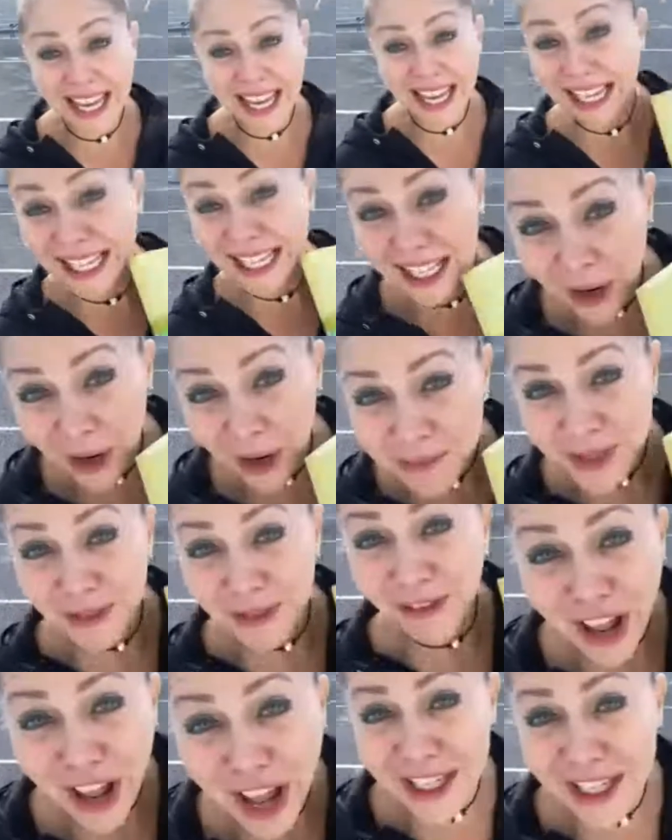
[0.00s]
helicopter
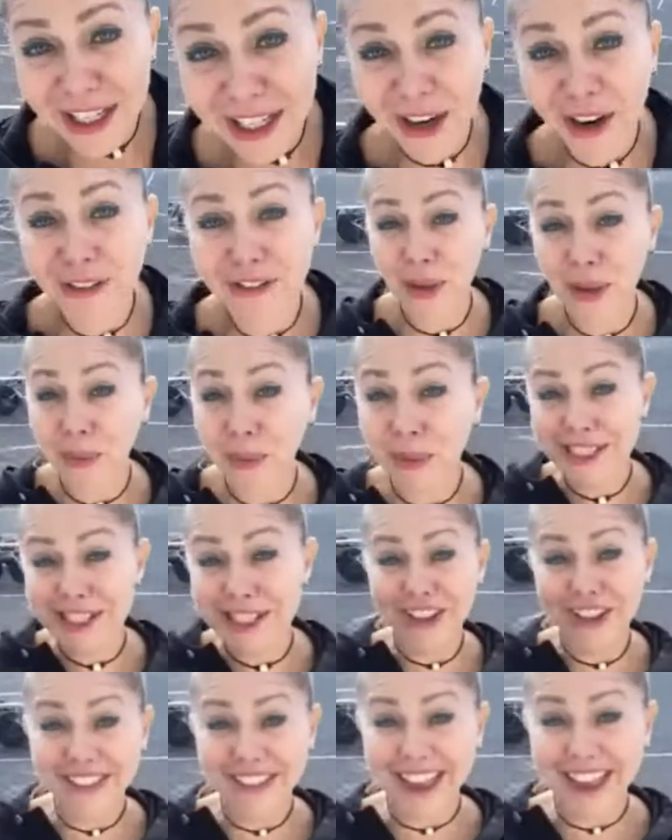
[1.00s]
flight over the
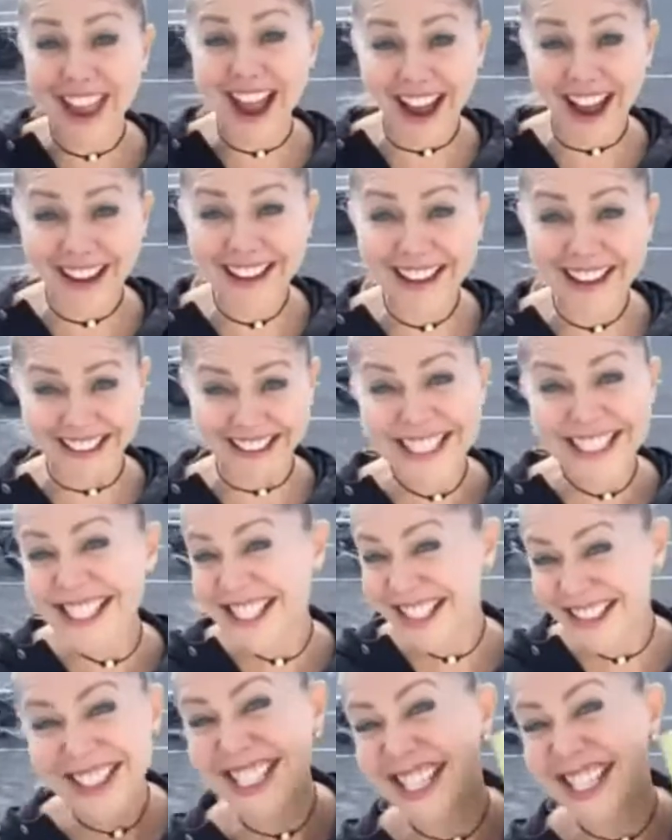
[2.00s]
Whitsunday Islands,